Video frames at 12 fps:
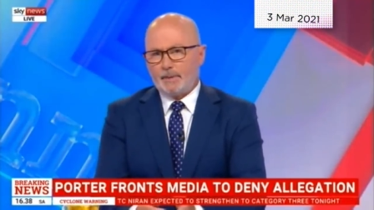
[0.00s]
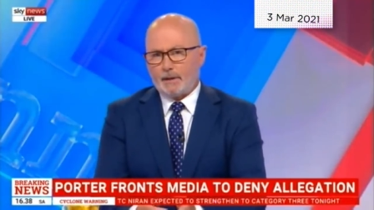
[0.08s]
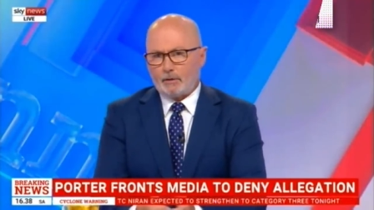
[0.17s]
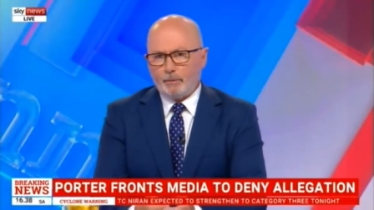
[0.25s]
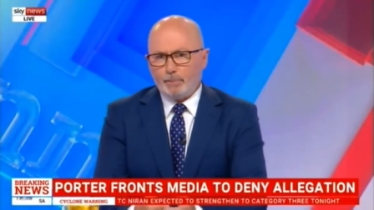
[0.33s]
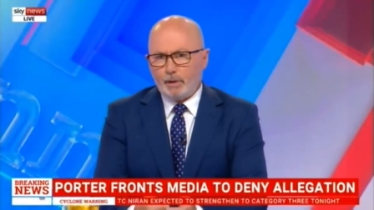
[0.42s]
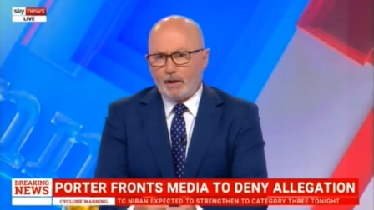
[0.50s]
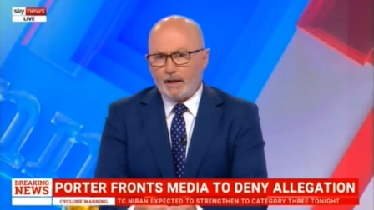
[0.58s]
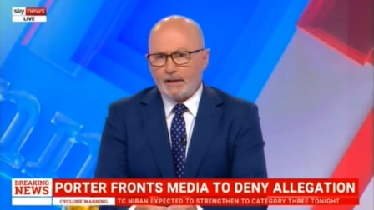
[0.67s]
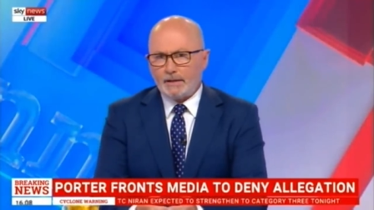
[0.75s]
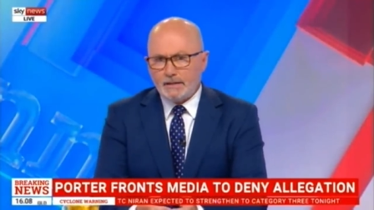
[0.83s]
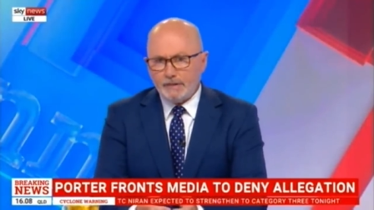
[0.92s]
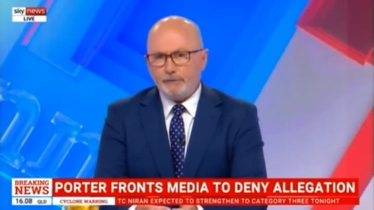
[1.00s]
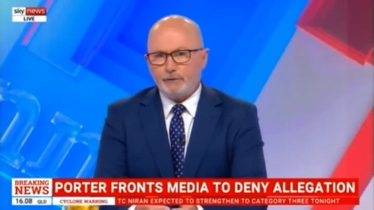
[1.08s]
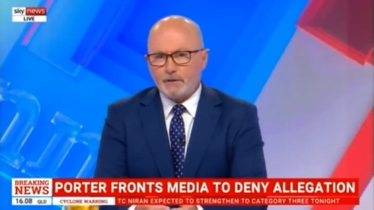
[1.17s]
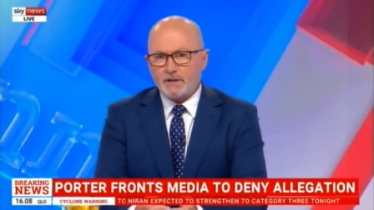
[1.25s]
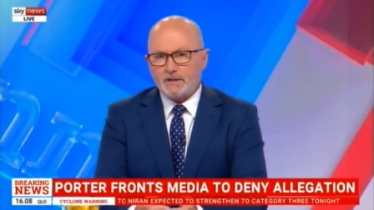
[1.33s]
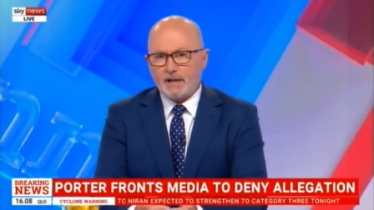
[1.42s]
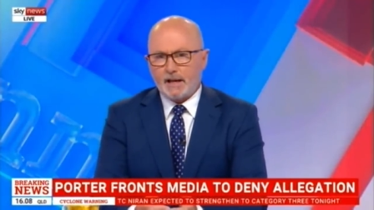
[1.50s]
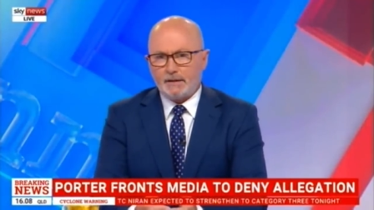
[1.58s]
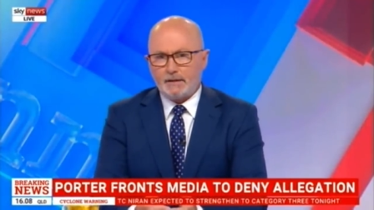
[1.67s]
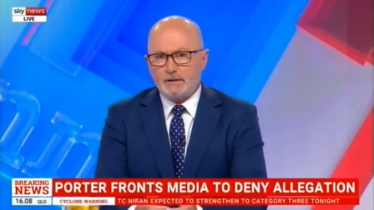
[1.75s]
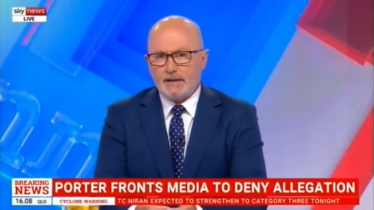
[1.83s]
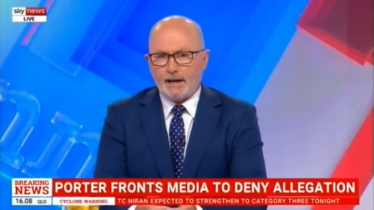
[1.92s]
but are applying different
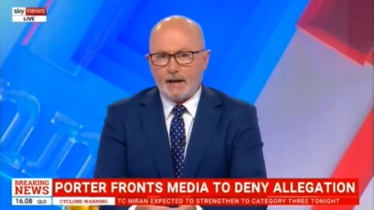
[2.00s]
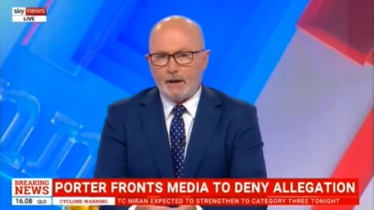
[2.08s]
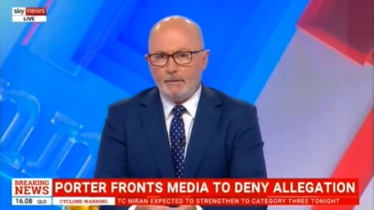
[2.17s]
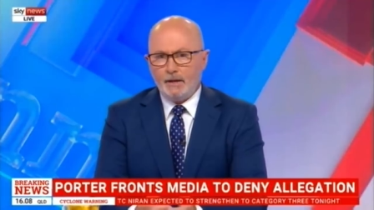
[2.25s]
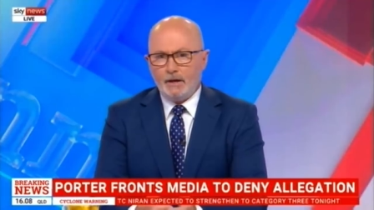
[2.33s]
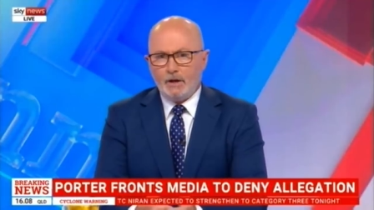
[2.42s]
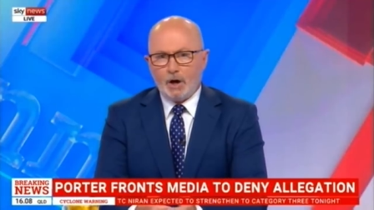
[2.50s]
standards now